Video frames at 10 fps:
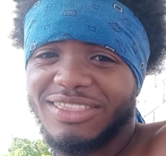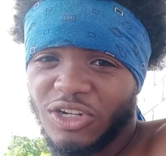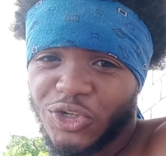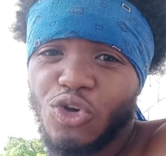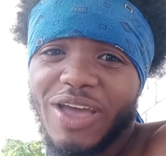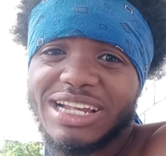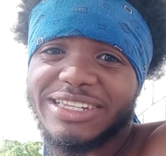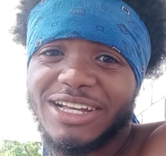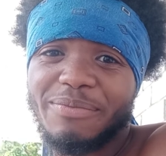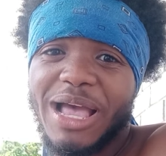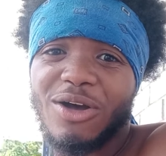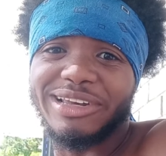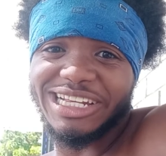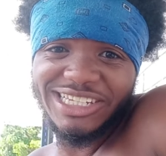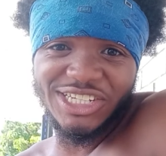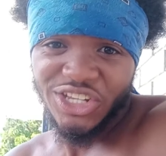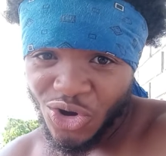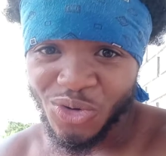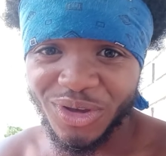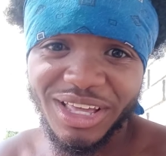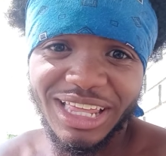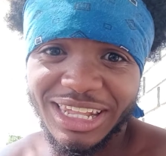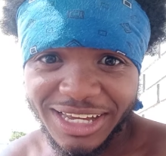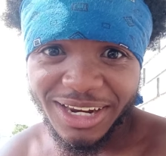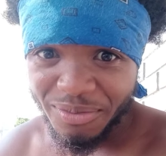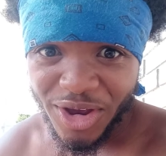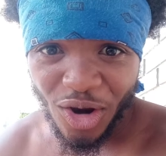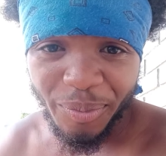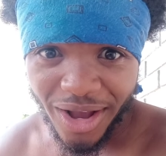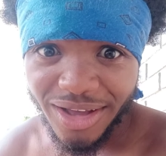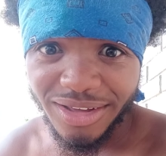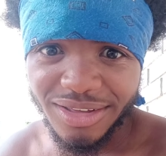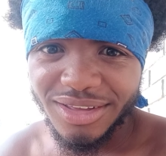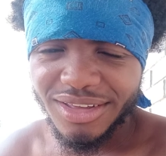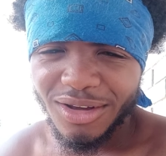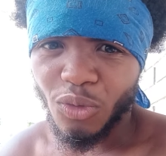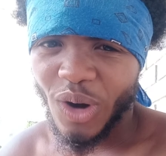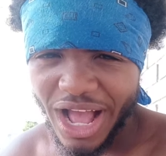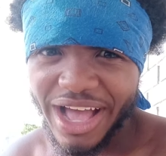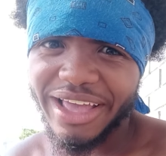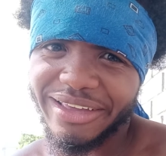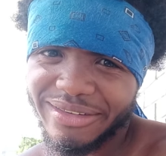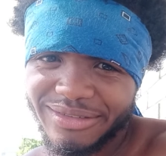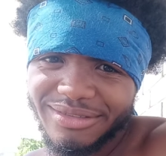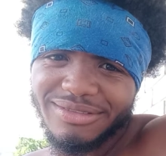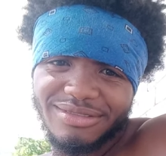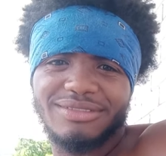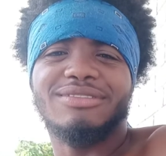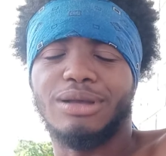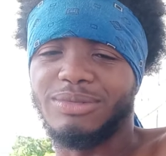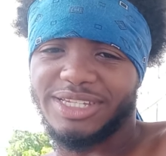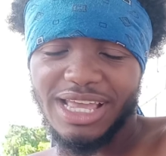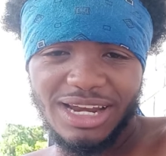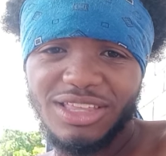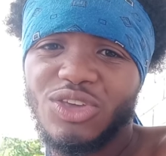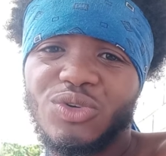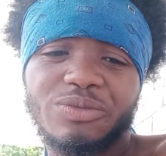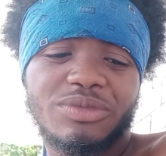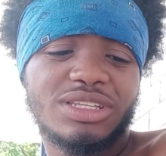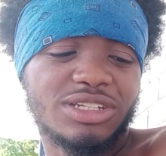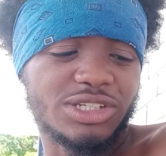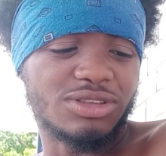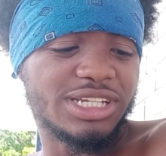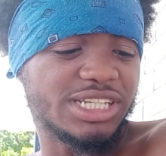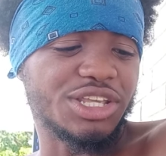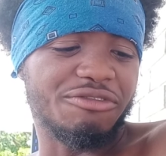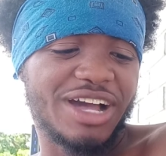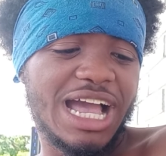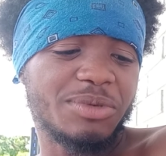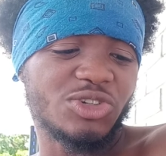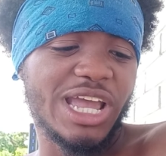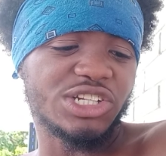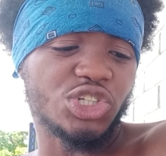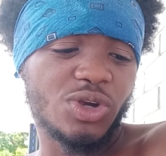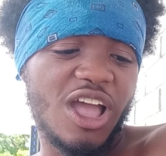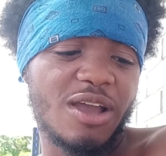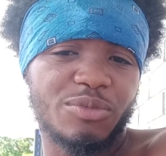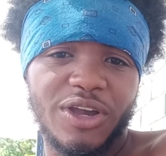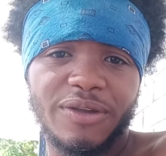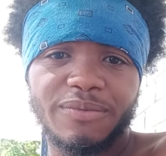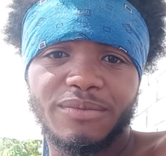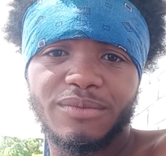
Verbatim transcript: The truth has to come out. This is you. Look in the mirror, bruh. Right. I'm telling you. So listen, your vibe attracts your tribe, bruh.